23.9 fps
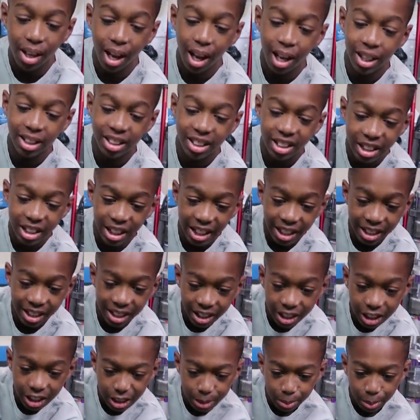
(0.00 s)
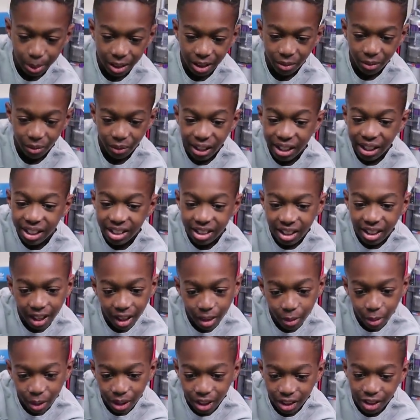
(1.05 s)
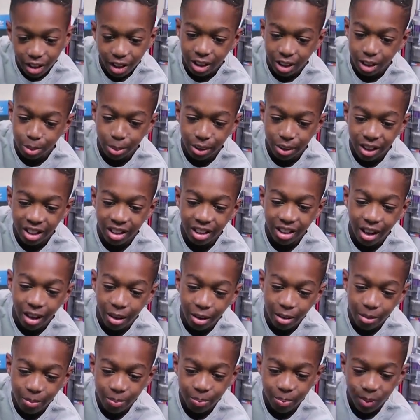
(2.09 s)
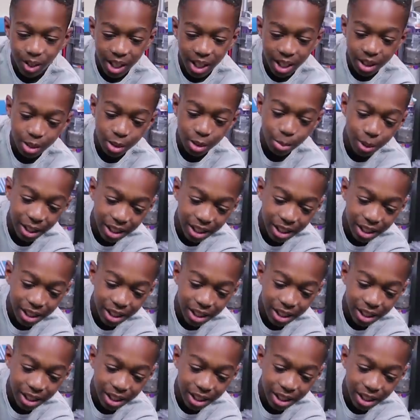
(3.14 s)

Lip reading: And you see these spinning things here? Well, they're not spinning now. You